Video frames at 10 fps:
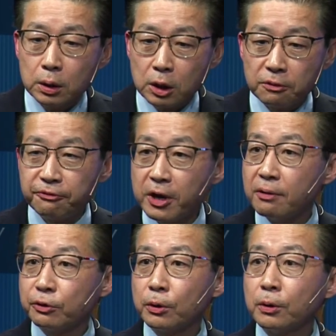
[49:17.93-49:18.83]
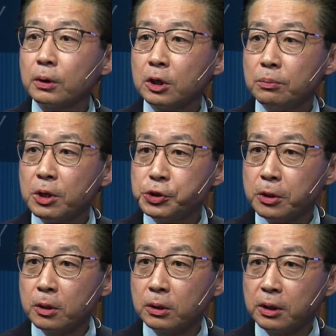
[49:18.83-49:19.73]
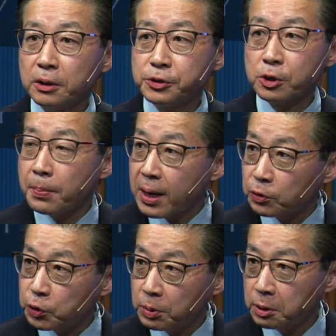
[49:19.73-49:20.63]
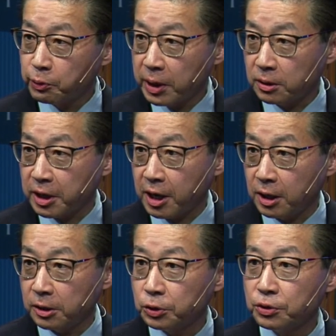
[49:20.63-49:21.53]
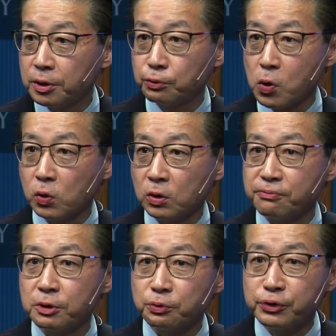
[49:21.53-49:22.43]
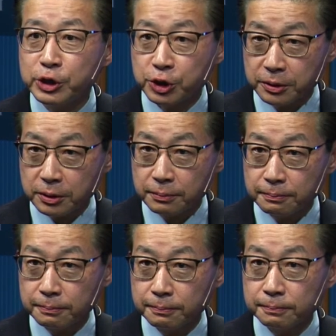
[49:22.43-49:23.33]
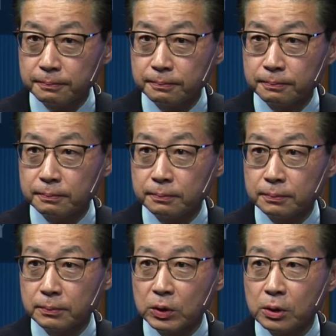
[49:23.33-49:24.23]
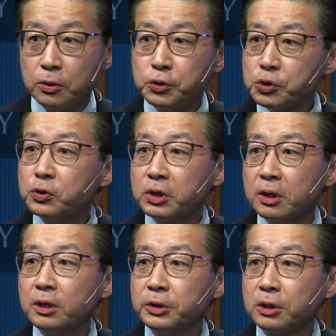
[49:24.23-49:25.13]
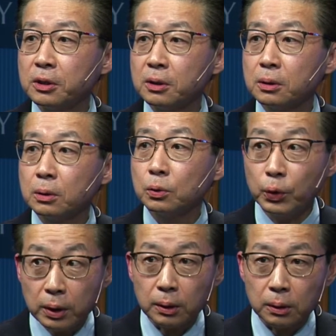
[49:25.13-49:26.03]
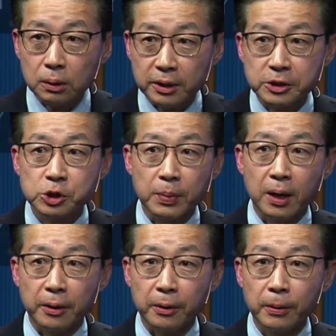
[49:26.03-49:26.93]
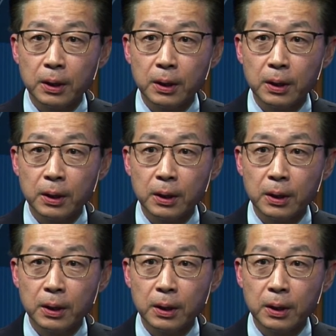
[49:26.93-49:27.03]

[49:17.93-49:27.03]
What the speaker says: If ever Kim Yo Jong is about to be relegated to the role of the regent, whose utility will expire.